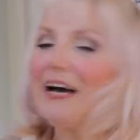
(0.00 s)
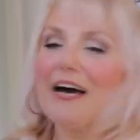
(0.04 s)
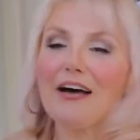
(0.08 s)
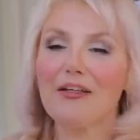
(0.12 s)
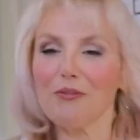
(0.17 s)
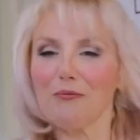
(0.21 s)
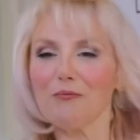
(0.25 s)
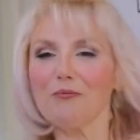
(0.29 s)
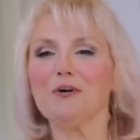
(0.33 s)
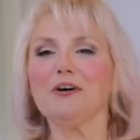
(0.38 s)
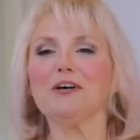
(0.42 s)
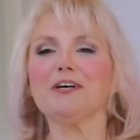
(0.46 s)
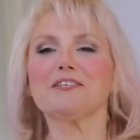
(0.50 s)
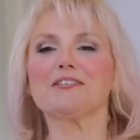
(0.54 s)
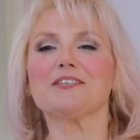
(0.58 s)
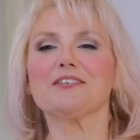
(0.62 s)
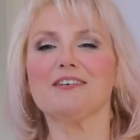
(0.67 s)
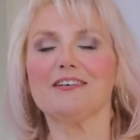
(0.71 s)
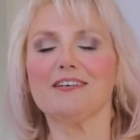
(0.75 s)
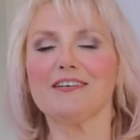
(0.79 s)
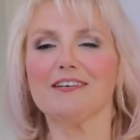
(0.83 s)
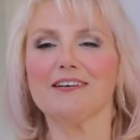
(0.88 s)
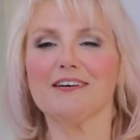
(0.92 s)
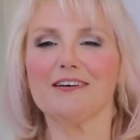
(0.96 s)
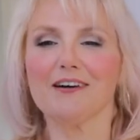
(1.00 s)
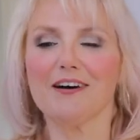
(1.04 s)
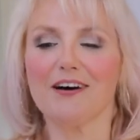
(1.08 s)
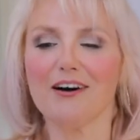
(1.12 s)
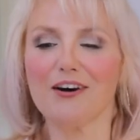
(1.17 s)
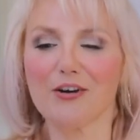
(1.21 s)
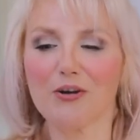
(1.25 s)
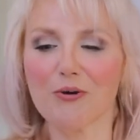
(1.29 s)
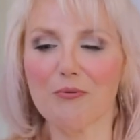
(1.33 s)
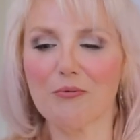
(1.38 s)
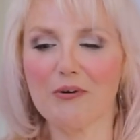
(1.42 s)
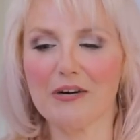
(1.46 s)
Otherwise,
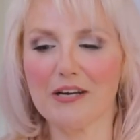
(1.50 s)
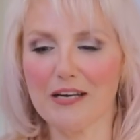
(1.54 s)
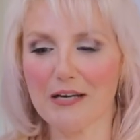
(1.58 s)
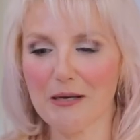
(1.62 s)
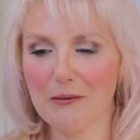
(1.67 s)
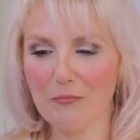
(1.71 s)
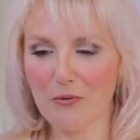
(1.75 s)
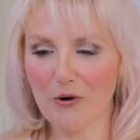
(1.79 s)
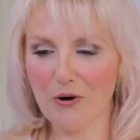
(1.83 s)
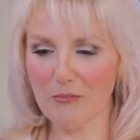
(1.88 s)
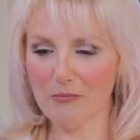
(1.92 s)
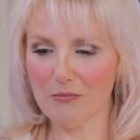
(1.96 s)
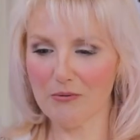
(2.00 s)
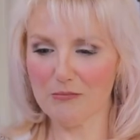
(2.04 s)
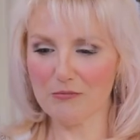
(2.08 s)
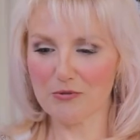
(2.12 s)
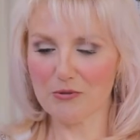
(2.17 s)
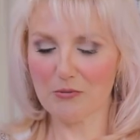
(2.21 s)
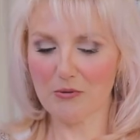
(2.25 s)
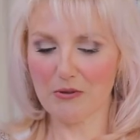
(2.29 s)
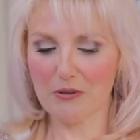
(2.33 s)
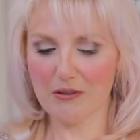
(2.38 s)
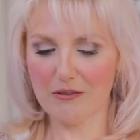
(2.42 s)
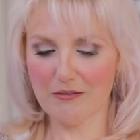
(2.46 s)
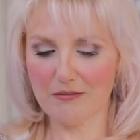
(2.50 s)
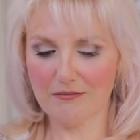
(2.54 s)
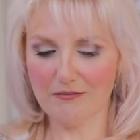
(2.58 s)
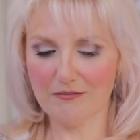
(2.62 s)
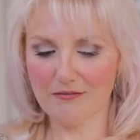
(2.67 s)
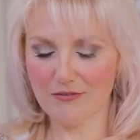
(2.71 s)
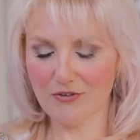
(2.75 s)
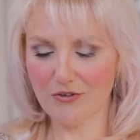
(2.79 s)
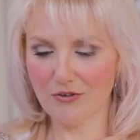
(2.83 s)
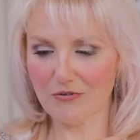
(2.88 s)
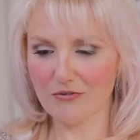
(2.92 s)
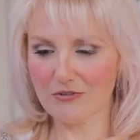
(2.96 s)
I don't want any problems with
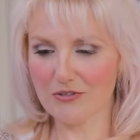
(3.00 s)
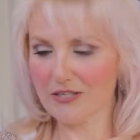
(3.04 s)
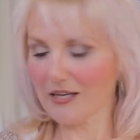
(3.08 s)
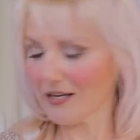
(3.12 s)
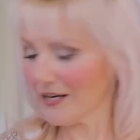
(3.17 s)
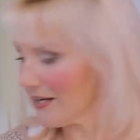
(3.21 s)
dogs